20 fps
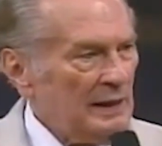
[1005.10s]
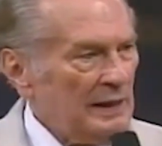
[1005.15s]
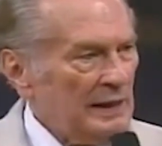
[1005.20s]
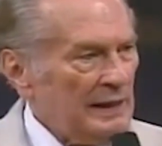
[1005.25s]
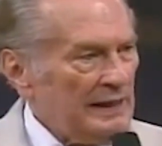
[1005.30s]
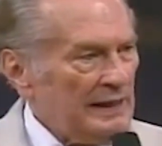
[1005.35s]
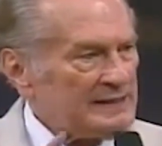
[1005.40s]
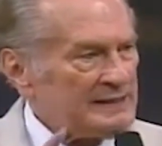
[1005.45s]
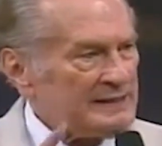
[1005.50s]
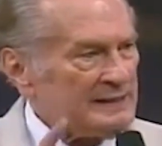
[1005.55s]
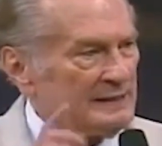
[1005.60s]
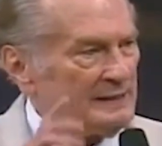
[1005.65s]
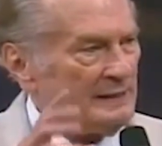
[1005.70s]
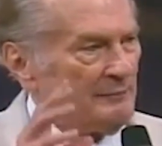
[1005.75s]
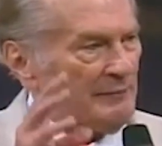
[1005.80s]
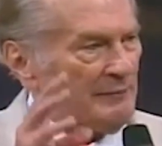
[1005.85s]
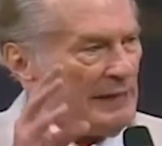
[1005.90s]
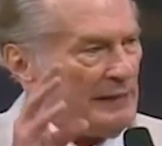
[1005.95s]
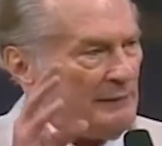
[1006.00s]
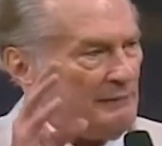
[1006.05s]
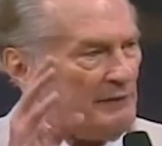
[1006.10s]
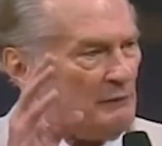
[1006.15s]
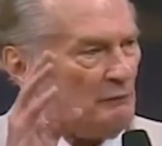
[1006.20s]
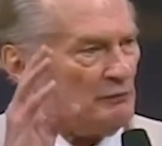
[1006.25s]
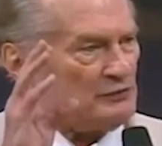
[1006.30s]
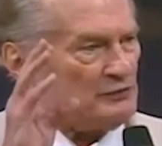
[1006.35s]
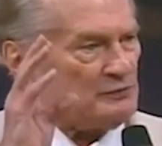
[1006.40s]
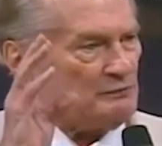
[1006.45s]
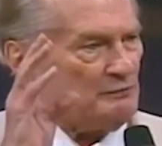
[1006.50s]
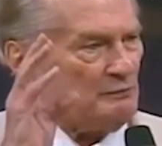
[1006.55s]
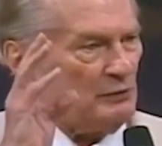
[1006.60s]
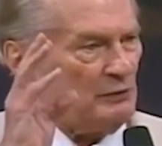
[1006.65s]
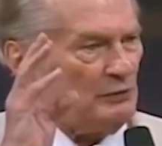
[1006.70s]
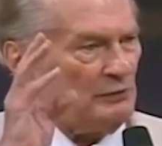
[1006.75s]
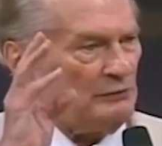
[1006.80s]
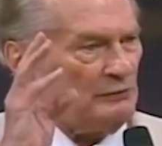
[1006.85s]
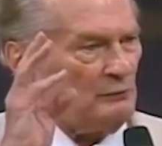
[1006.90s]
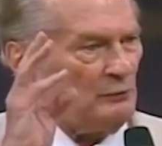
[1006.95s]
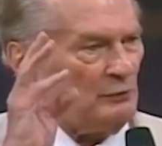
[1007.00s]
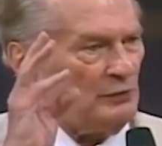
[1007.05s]
He said the baby was
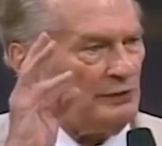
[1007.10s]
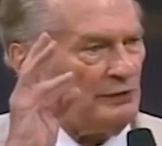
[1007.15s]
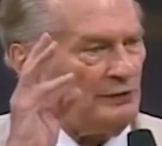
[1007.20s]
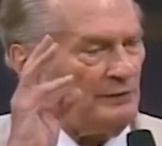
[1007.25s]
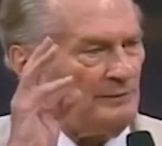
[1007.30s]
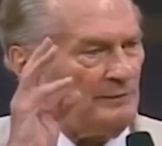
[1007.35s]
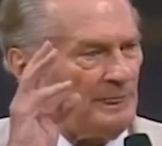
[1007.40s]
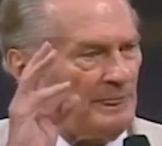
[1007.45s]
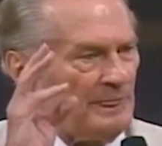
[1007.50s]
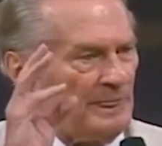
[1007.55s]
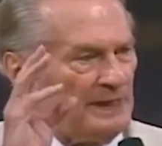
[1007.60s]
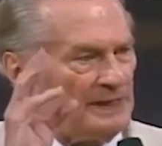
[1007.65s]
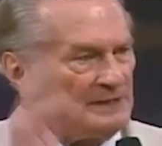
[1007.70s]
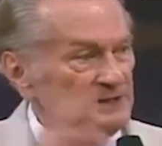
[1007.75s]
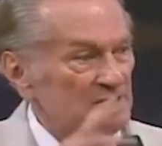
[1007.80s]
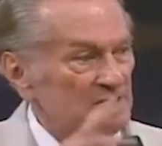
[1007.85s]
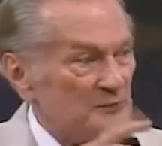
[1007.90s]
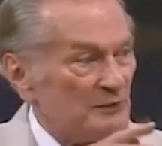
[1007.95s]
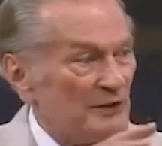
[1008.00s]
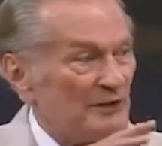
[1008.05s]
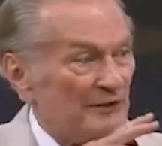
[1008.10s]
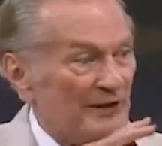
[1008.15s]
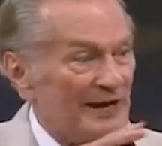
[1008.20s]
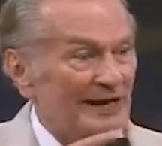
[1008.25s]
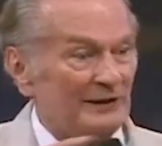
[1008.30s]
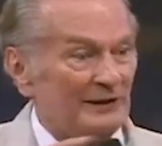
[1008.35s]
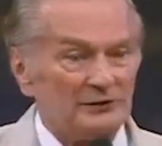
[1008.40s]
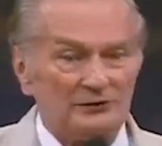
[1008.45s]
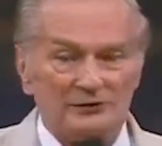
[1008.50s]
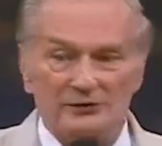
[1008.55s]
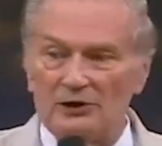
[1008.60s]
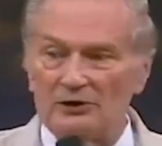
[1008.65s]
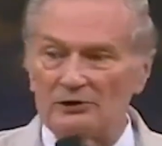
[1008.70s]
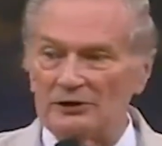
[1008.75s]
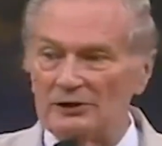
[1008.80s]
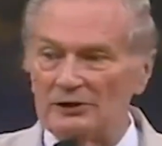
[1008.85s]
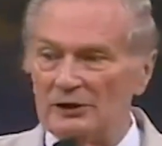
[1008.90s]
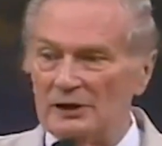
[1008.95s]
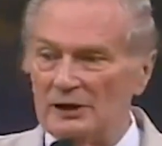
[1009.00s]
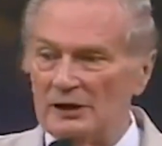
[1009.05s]
born with, this is Brother Allen
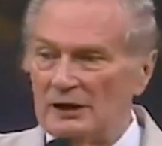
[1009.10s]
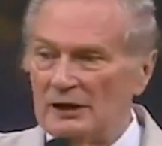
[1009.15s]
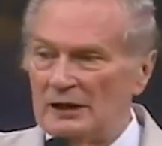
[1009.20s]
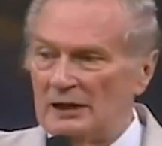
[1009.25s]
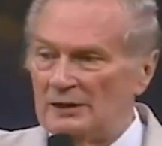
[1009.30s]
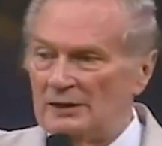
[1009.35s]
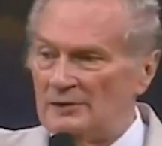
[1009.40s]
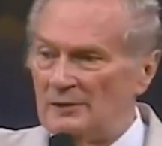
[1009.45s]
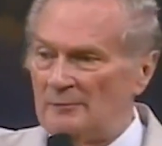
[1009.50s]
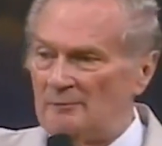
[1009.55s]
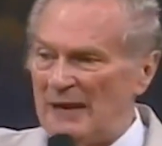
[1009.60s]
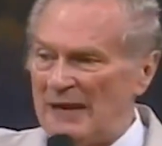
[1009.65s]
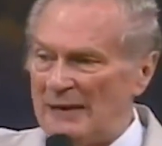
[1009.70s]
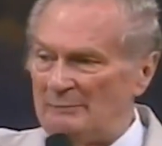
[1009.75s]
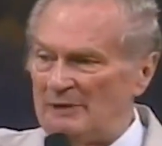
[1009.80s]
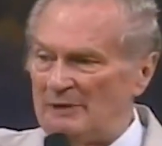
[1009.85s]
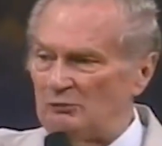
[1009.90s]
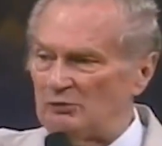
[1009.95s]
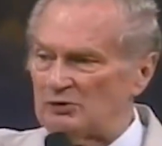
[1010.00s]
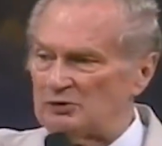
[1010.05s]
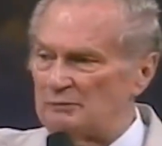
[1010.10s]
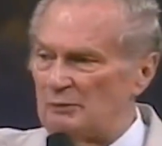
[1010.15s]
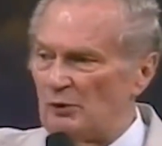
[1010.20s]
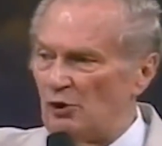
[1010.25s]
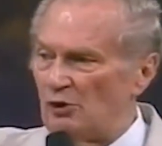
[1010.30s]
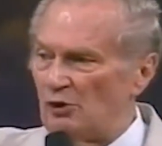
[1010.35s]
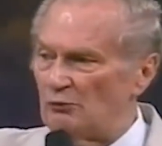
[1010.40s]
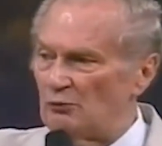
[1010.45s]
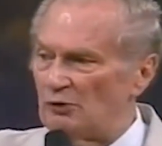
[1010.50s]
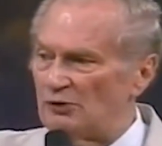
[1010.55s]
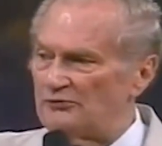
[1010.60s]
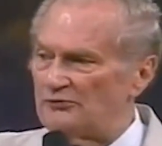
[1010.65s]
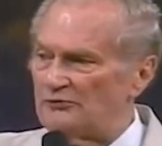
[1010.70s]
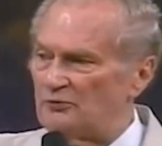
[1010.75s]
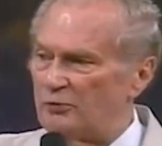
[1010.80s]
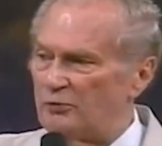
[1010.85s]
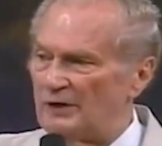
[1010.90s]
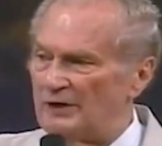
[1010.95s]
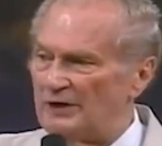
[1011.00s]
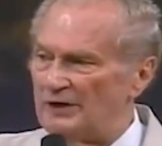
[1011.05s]
talking, the baby was born with
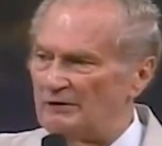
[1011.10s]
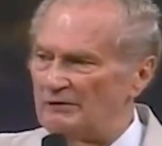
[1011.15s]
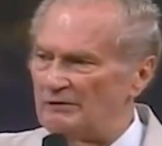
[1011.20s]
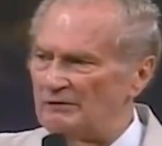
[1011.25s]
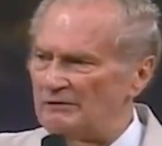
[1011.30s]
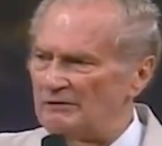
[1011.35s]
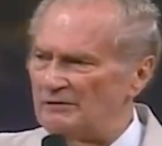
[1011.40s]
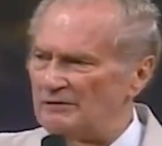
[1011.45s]
12